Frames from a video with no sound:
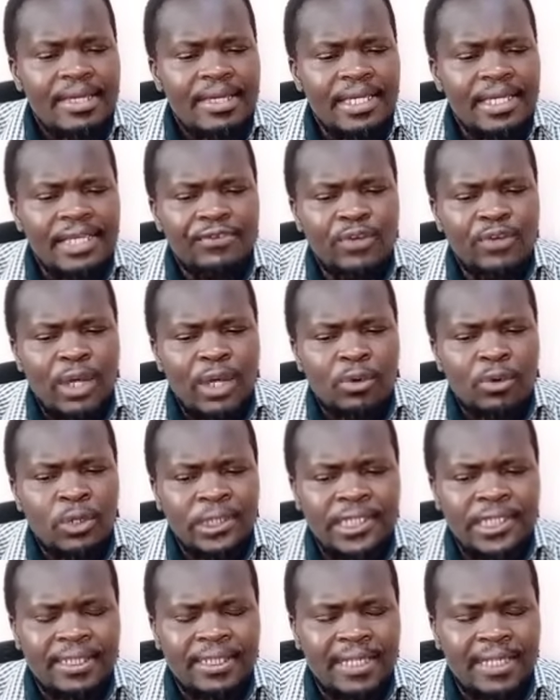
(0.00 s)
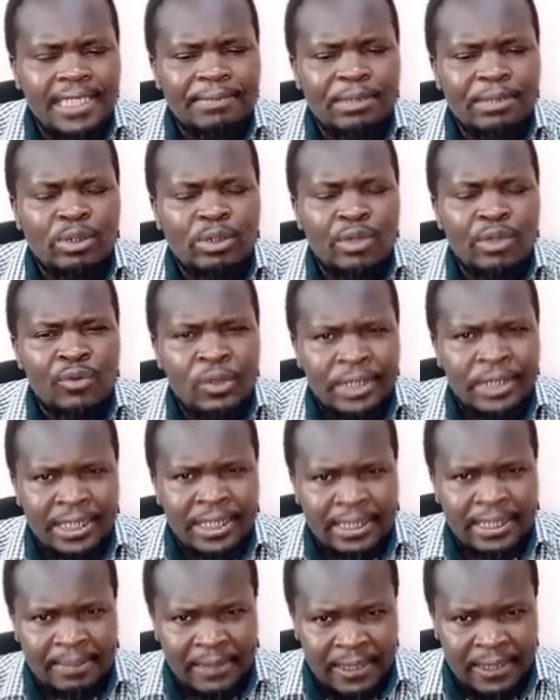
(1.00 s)
If you are watching us but you have not yet
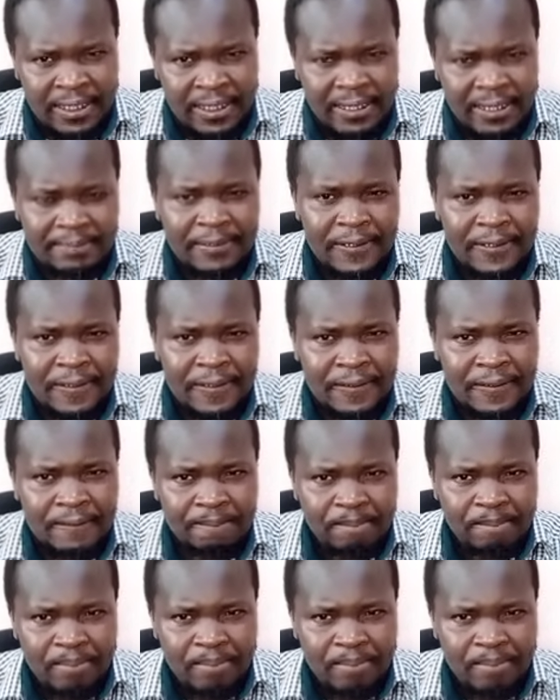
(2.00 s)
subscribed,